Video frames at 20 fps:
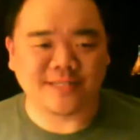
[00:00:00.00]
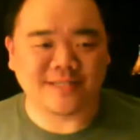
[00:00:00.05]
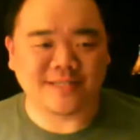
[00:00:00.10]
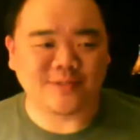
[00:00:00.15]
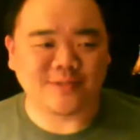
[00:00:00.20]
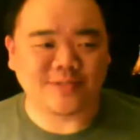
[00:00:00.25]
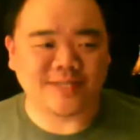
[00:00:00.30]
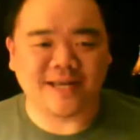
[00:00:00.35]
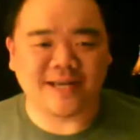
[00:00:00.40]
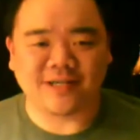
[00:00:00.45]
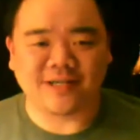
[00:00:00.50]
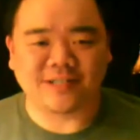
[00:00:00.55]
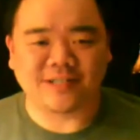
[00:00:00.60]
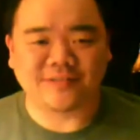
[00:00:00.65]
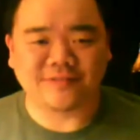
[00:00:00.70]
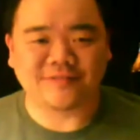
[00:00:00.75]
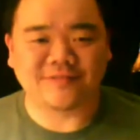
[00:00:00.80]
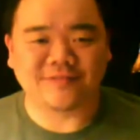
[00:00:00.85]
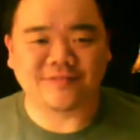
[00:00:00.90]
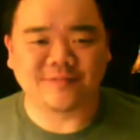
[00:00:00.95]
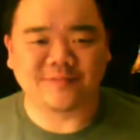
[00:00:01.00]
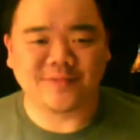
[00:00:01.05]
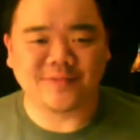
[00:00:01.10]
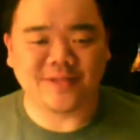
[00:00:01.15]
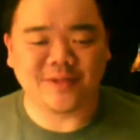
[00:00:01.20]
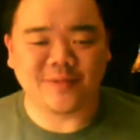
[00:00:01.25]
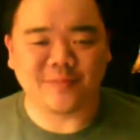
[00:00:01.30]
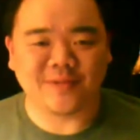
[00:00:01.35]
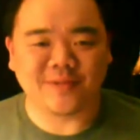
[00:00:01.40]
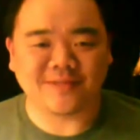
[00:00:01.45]
really tired of the
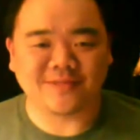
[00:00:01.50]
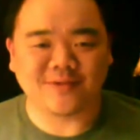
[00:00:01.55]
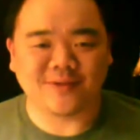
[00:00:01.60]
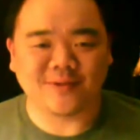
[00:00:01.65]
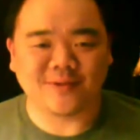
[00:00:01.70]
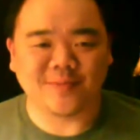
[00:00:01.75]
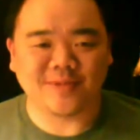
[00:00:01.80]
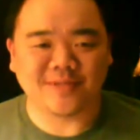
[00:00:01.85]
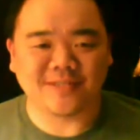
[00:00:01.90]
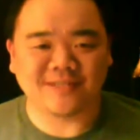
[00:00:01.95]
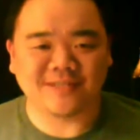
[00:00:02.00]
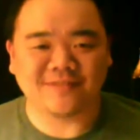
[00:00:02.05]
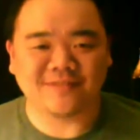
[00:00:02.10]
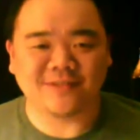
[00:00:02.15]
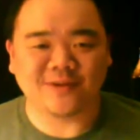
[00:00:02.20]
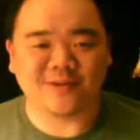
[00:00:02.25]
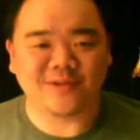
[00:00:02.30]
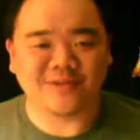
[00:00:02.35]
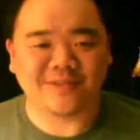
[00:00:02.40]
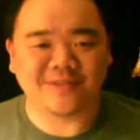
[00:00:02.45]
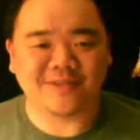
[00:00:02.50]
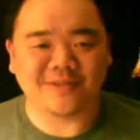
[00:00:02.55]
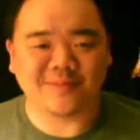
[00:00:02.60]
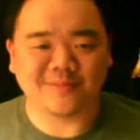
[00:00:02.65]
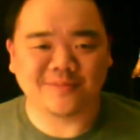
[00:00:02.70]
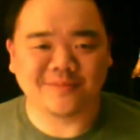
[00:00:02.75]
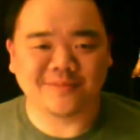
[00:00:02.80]
Olympics on my TV all the time.